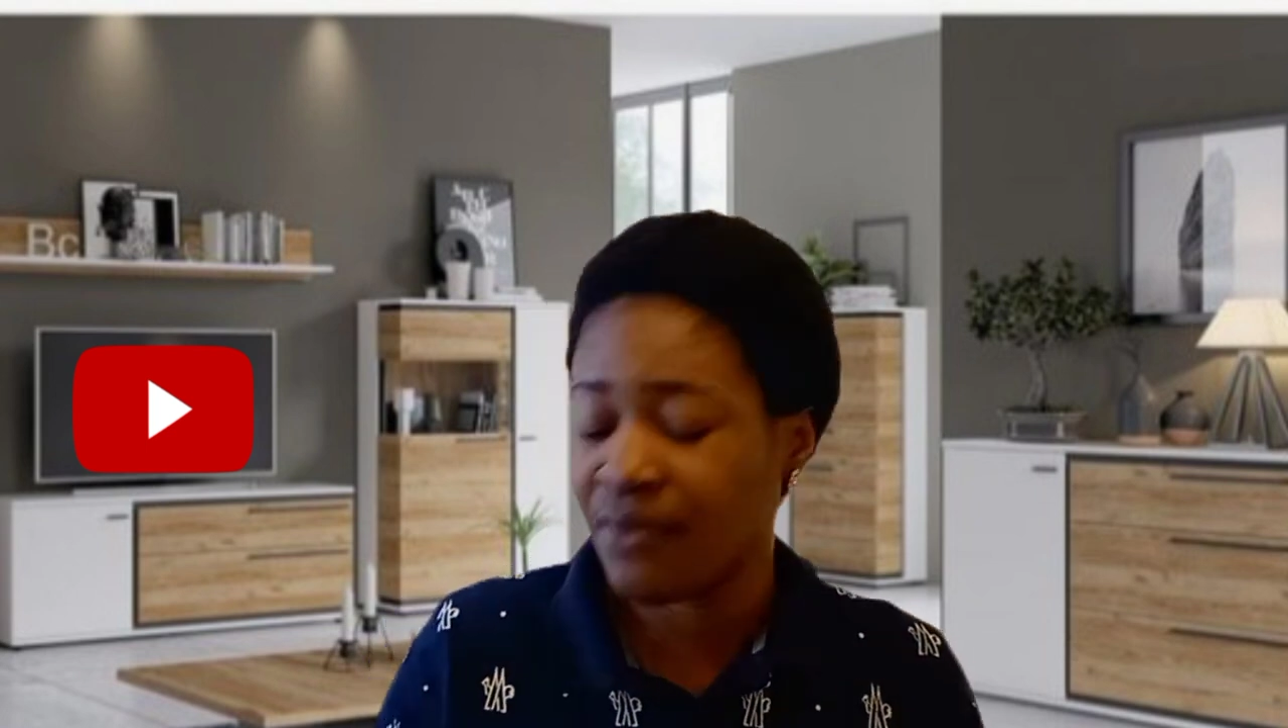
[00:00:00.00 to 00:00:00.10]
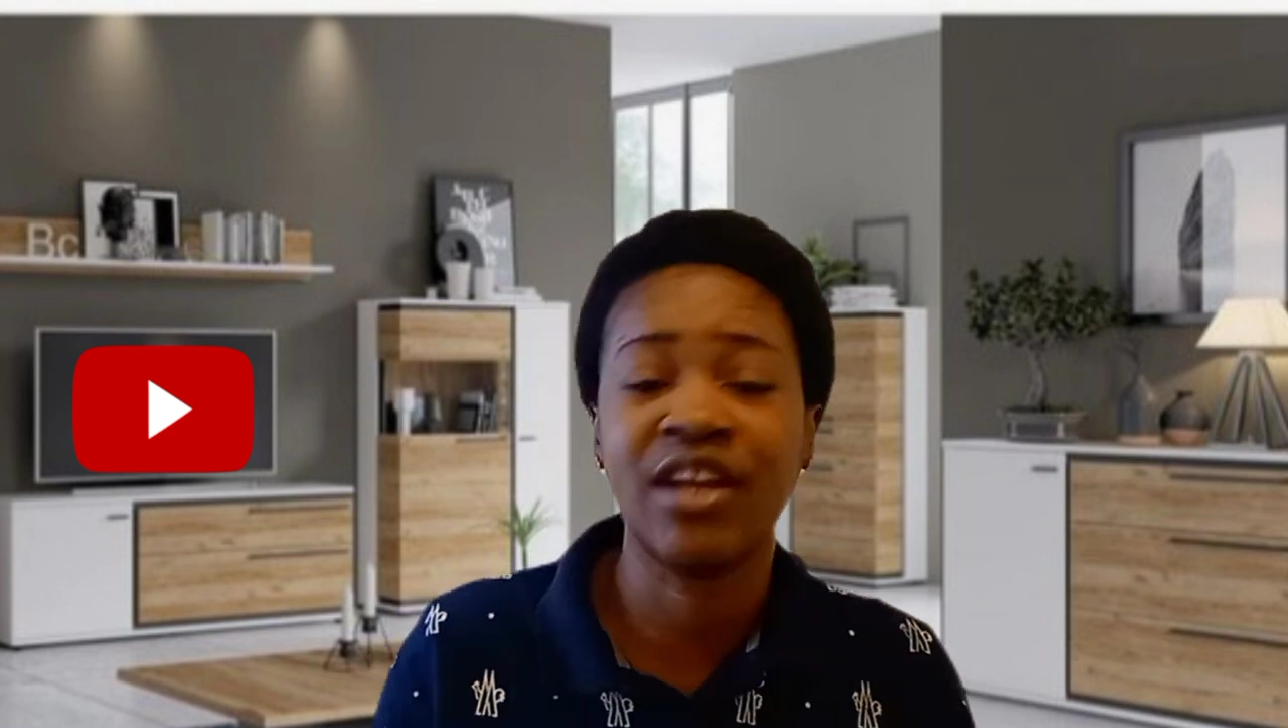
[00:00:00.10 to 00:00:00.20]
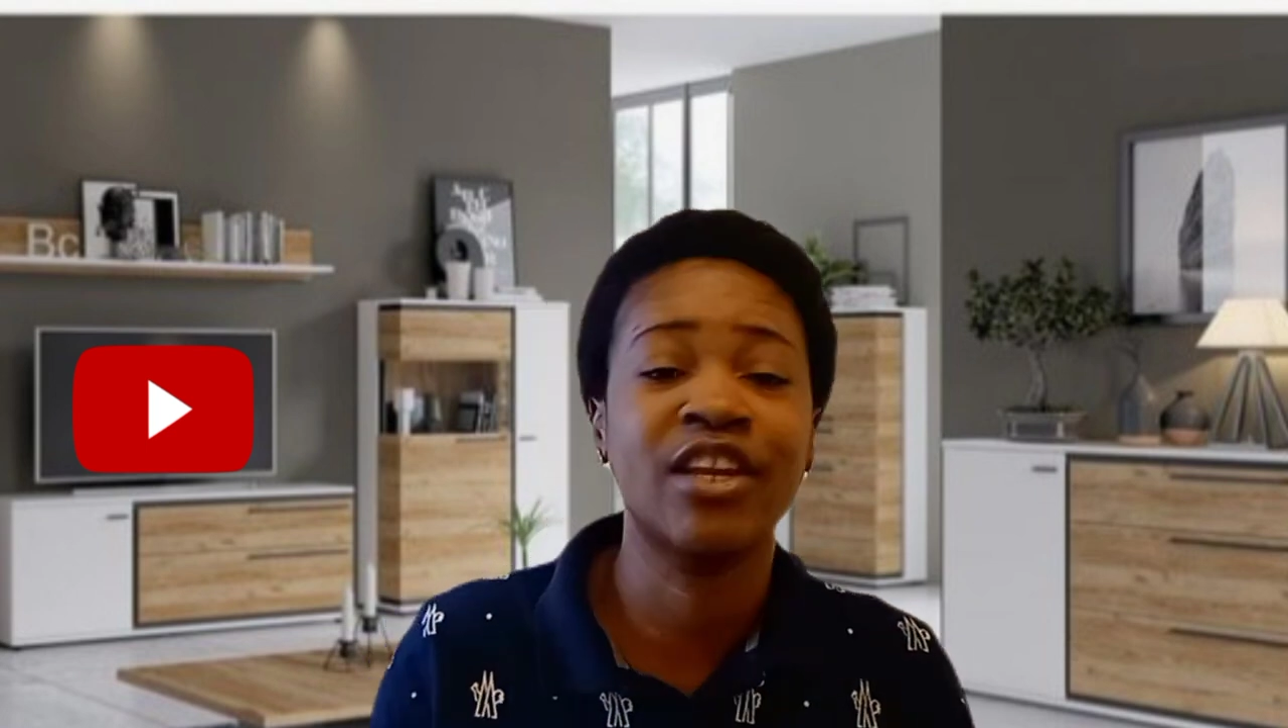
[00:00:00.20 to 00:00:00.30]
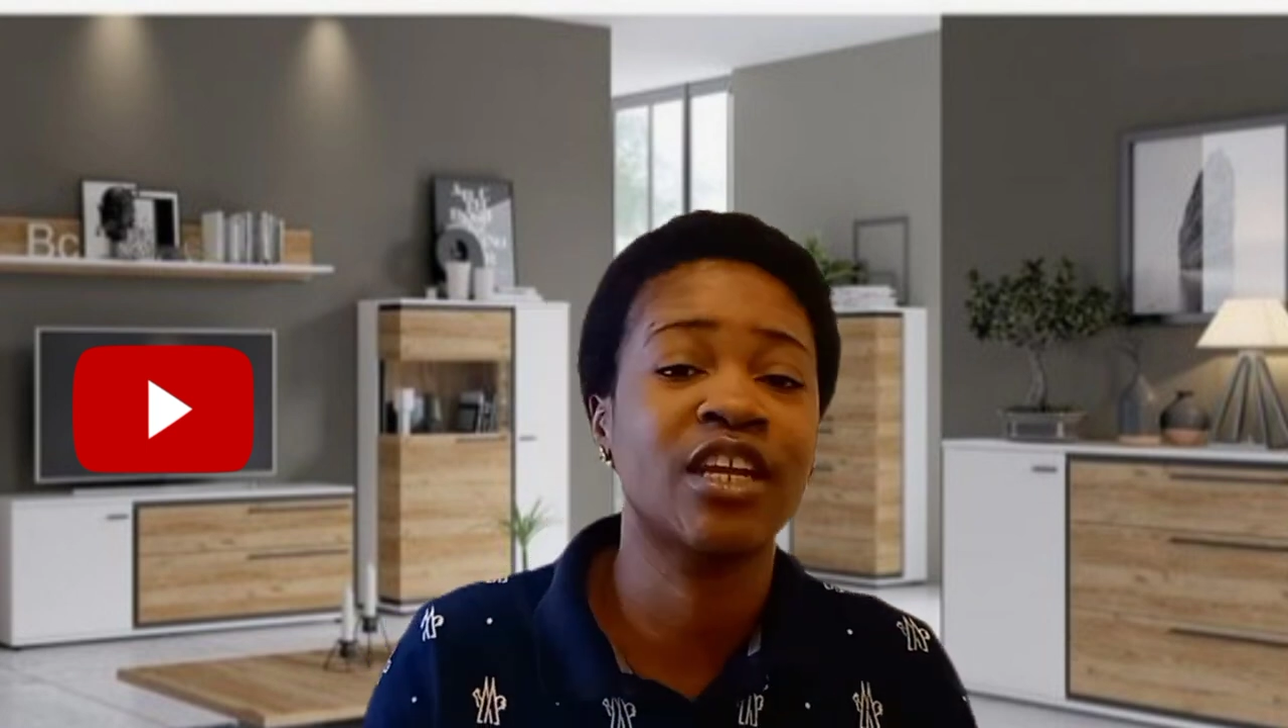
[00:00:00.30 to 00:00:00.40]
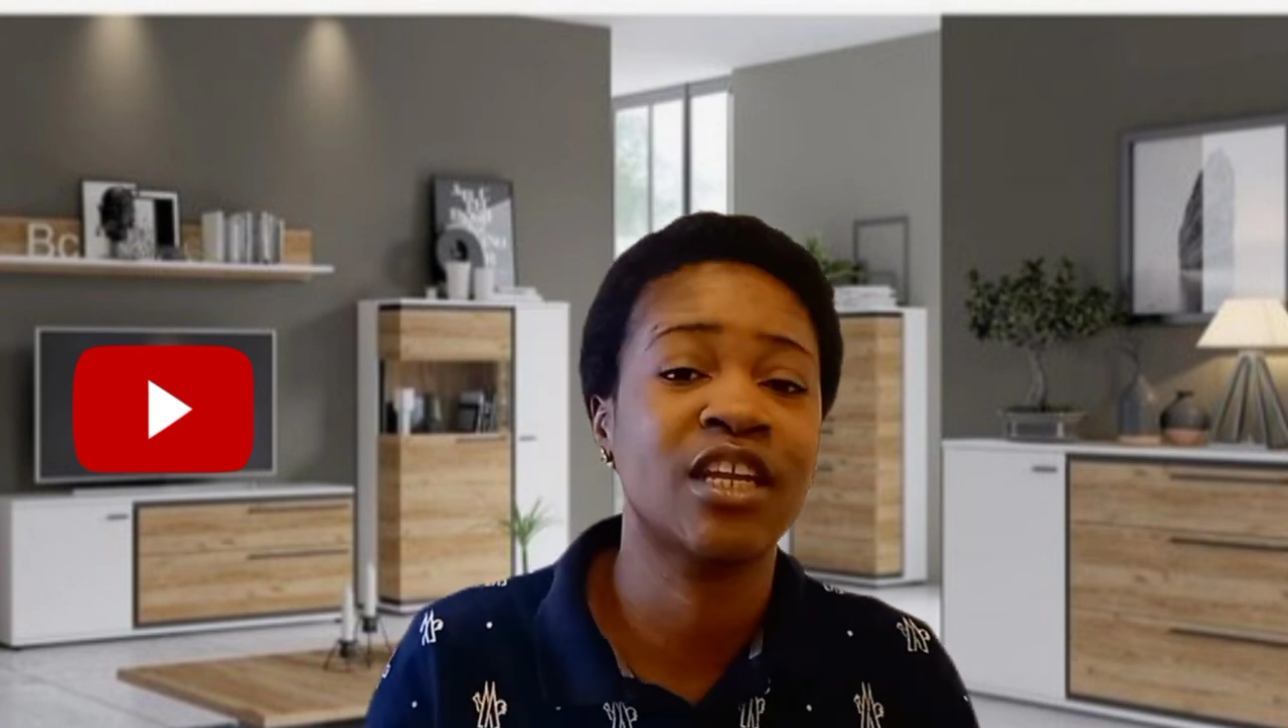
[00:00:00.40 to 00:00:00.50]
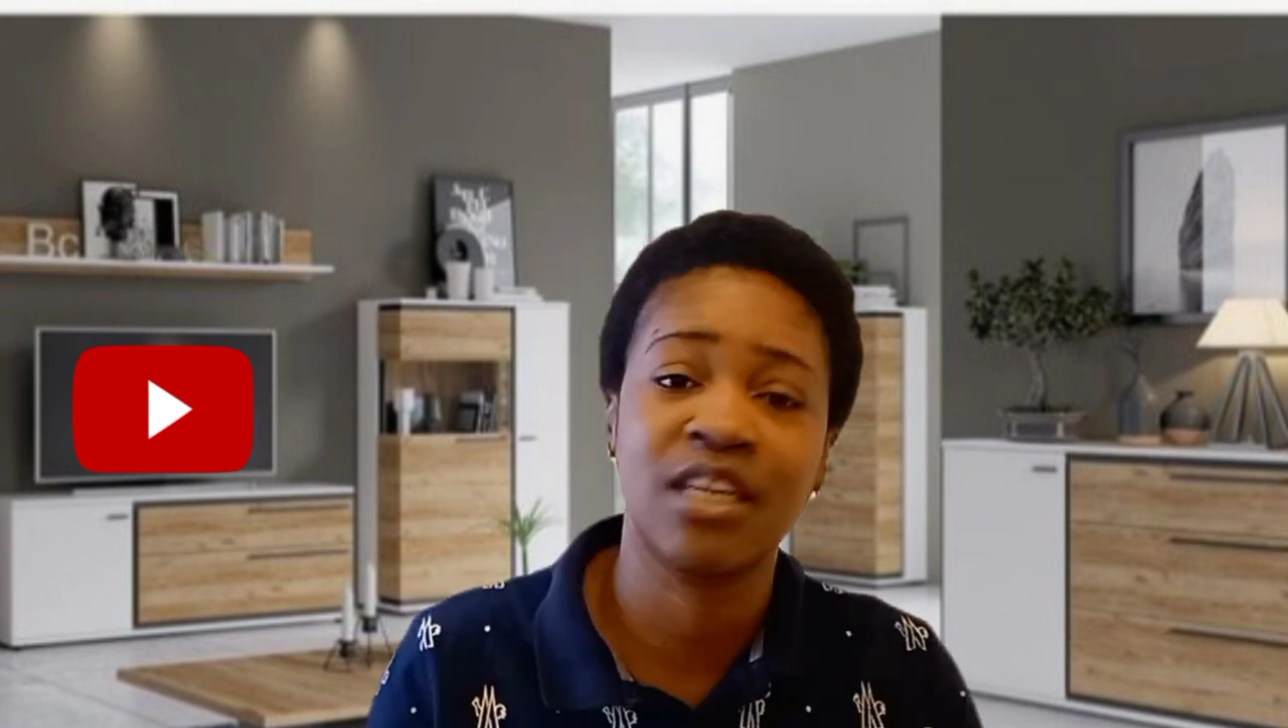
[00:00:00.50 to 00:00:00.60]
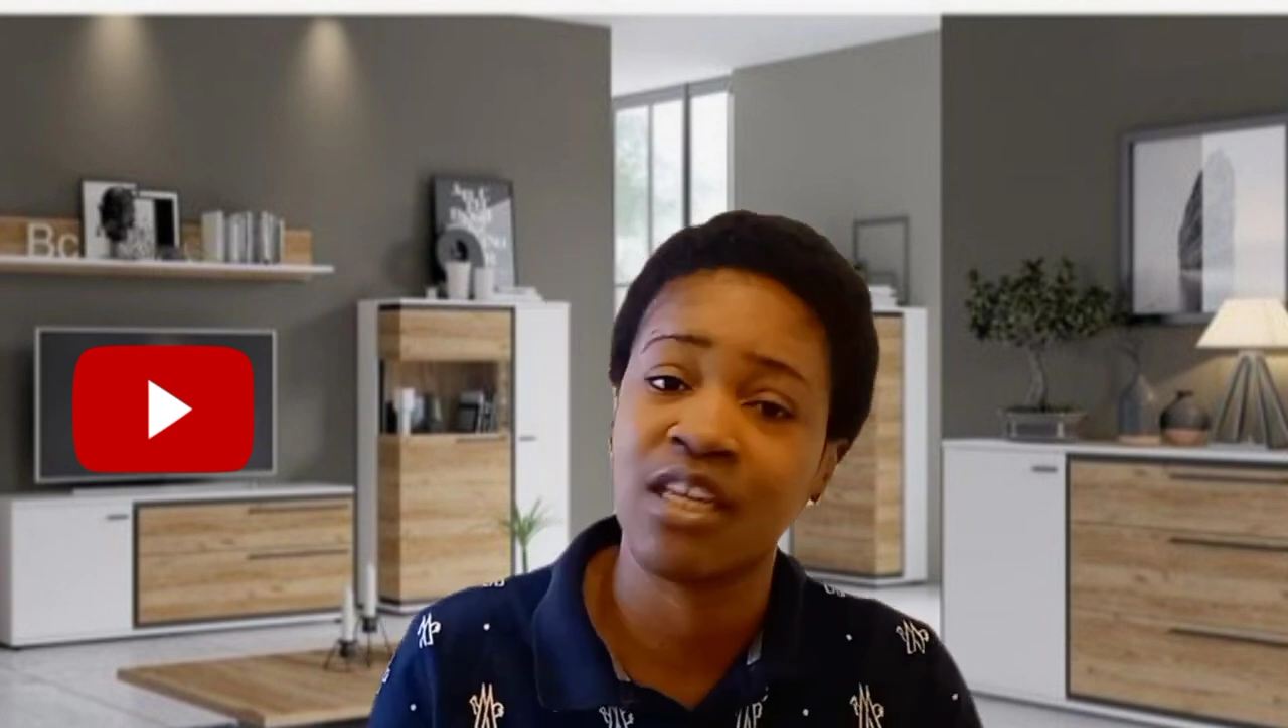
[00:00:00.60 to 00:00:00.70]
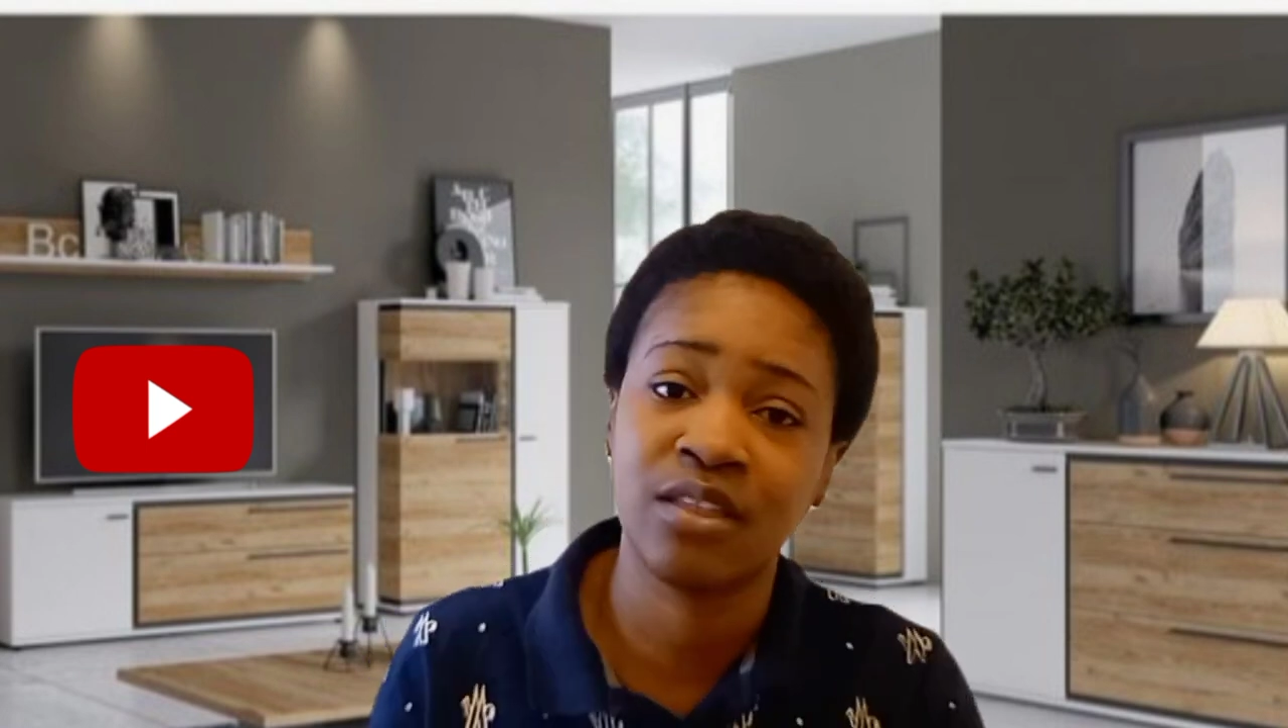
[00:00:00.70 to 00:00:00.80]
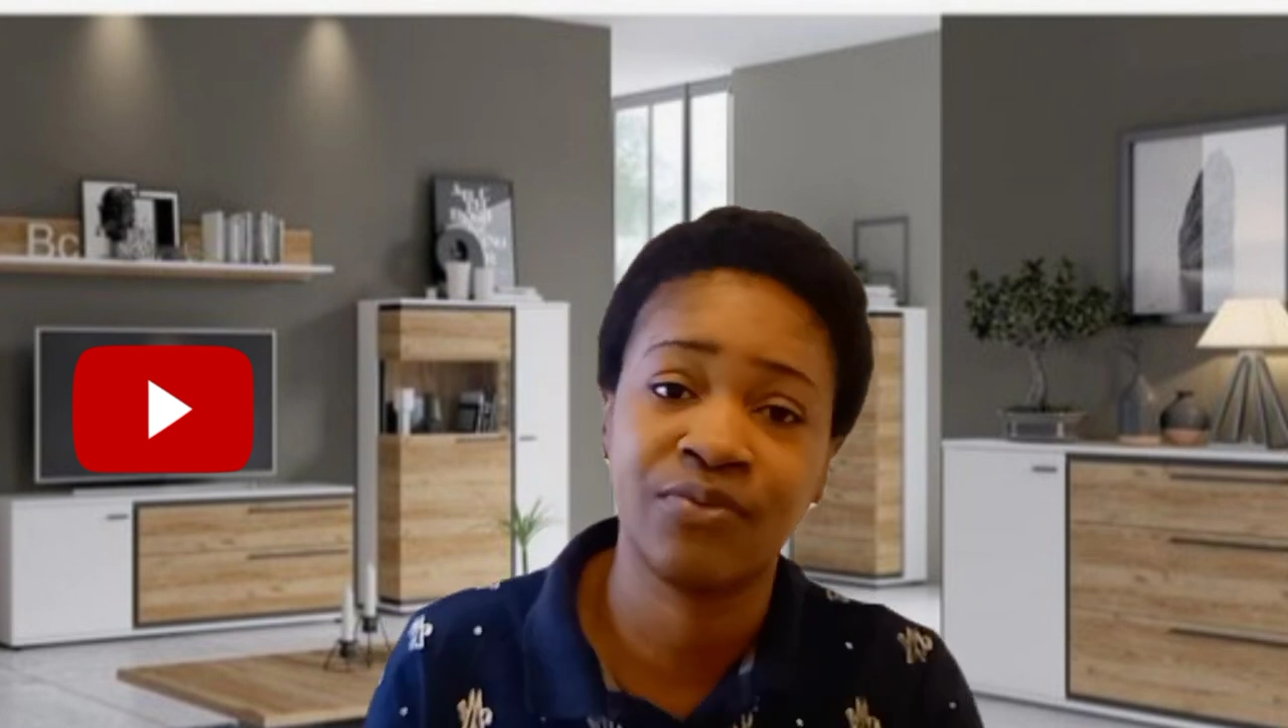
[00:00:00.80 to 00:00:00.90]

any need